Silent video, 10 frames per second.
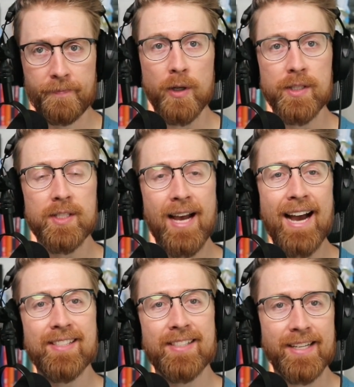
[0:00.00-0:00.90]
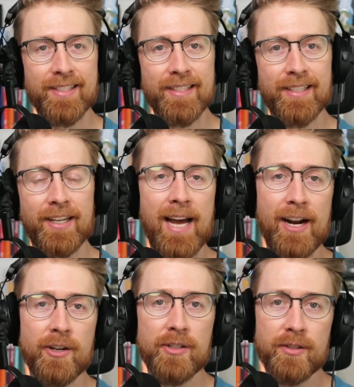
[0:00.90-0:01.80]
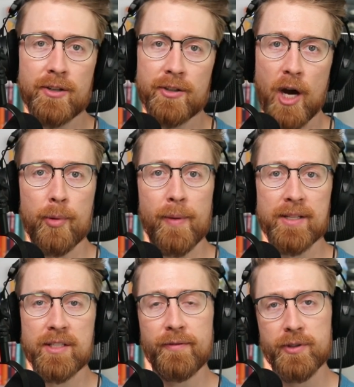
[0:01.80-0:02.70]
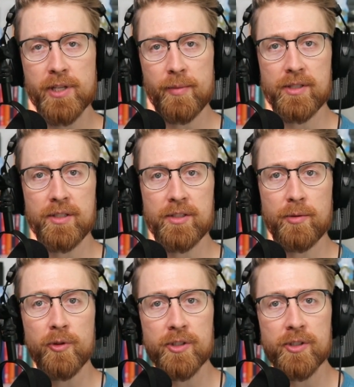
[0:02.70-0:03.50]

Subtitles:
Once accessed, attackers could compromise the infotainment system,